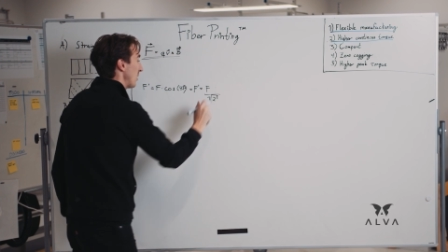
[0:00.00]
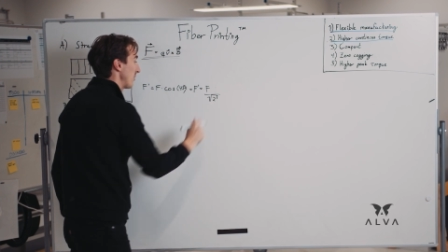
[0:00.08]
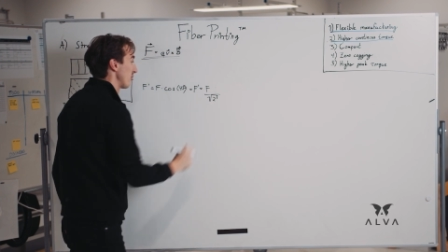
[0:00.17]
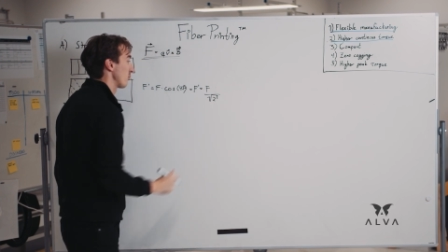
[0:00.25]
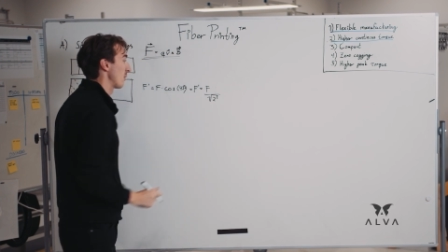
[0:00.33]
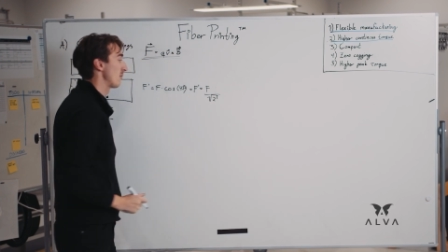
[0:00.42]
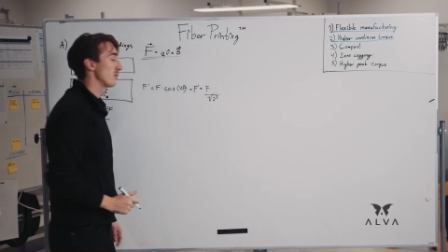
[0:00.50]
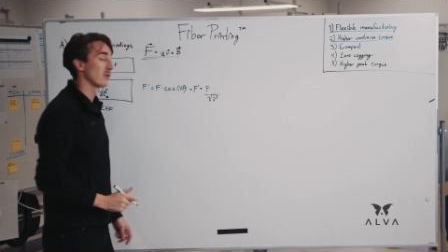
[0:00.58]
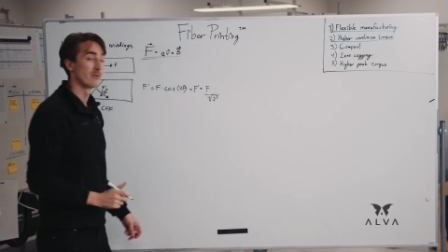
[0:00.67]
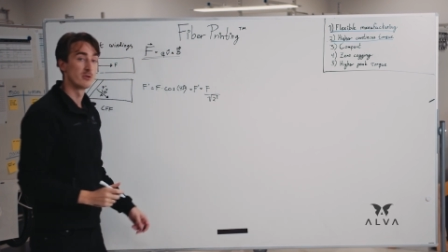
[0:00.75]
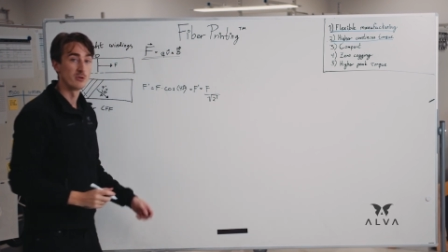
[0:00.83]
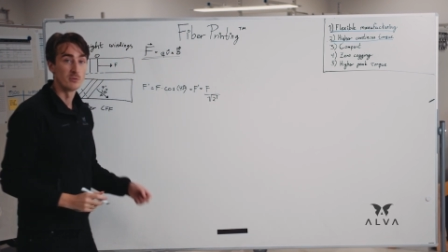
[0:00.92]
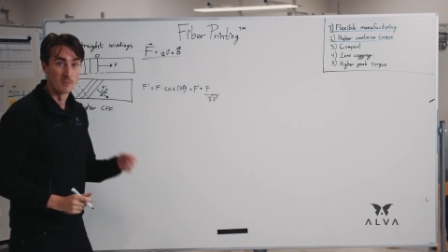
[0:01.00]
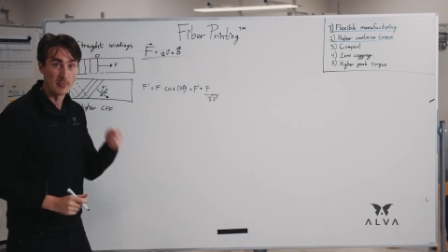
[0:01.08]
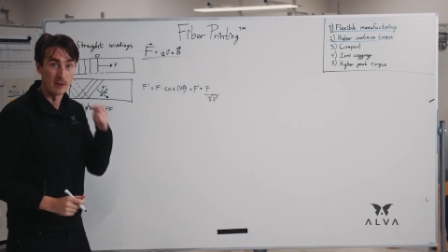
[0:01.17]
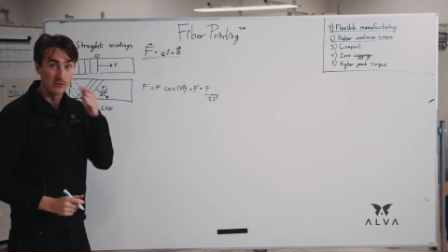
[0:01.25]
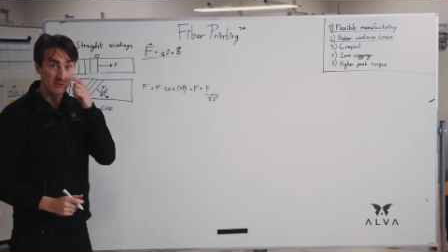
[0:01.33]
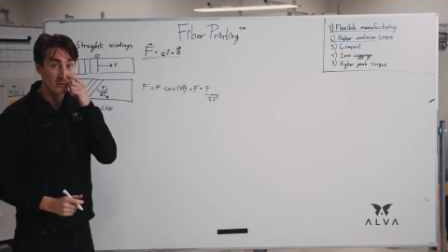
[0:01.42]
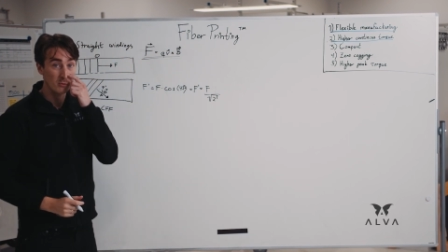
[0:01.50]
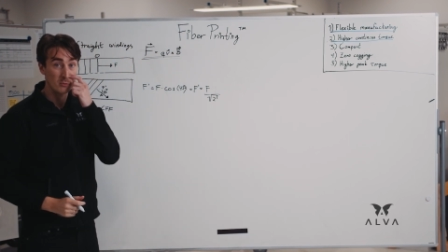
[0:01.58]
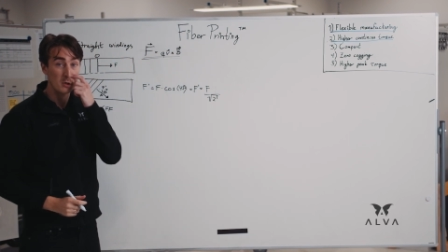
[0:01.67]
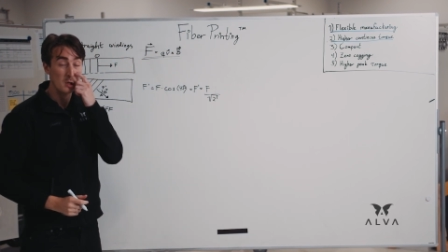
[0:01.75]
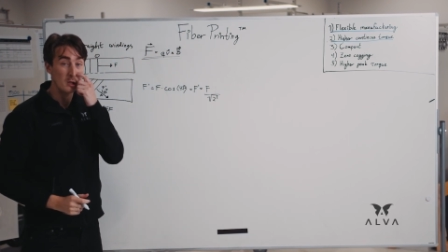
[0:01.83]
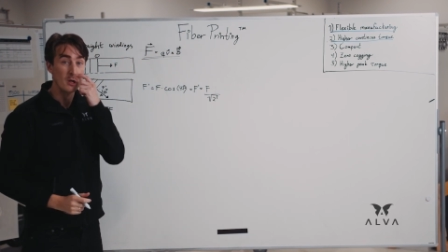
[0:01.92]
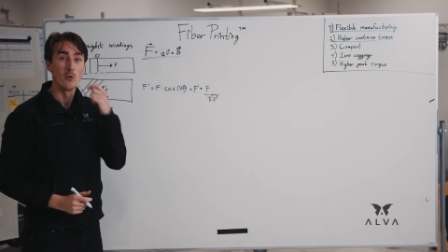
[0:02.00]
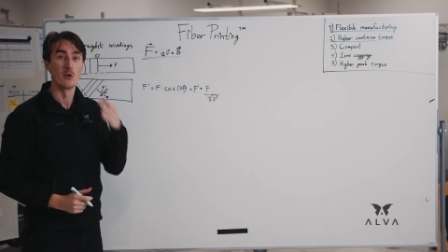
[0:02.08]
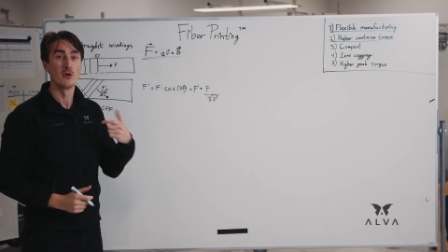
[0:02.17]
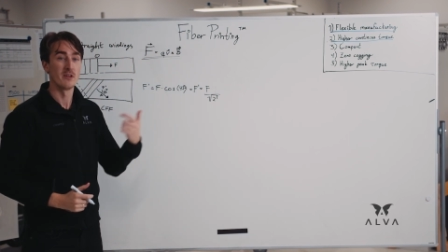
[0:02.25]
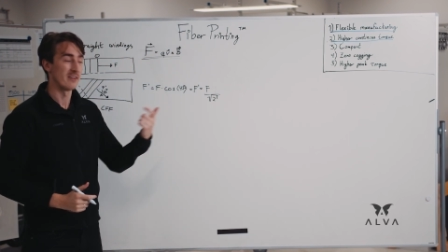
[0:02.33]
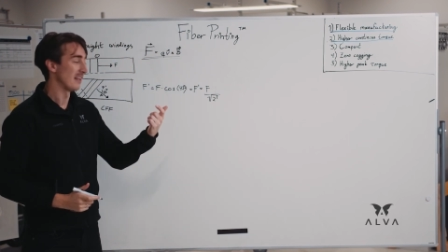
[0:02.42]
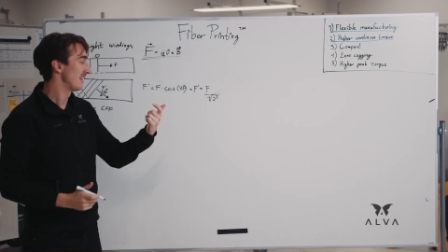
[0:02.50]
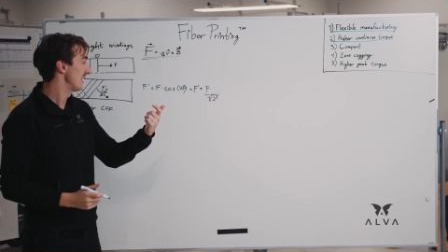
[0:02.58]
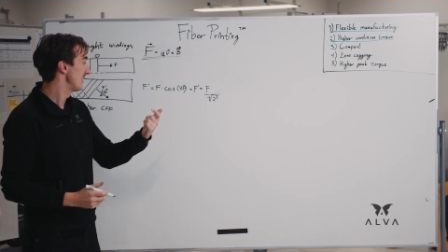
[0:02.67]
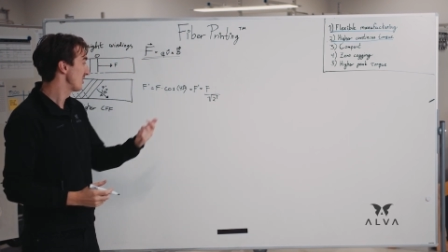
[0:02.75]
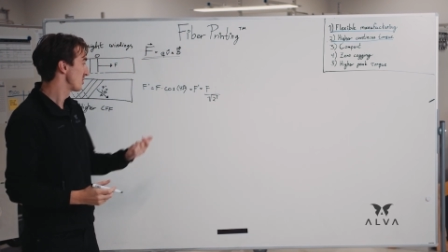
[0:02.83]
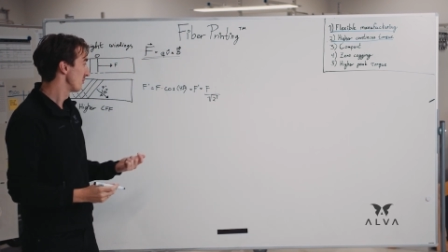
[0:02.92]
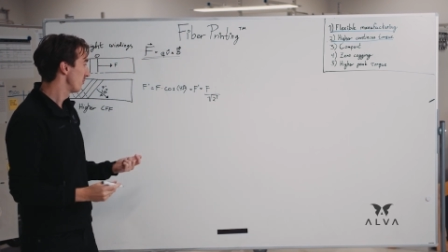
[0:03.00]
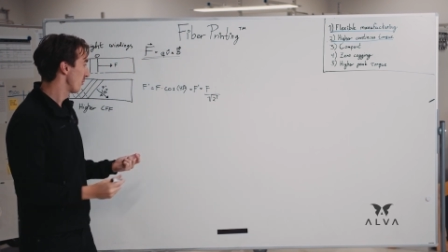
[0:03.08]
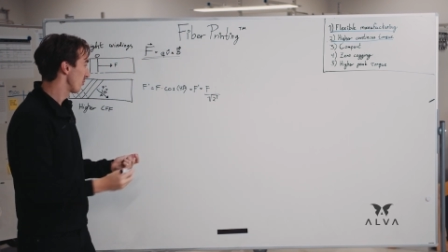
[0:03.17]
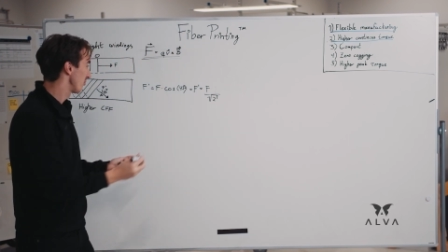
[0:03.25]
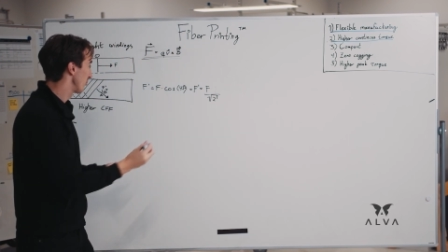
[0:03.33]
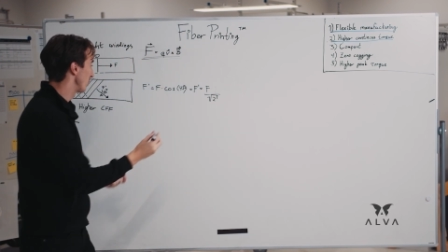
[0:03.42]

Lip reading: by the square root of 2. So lower than the initial force,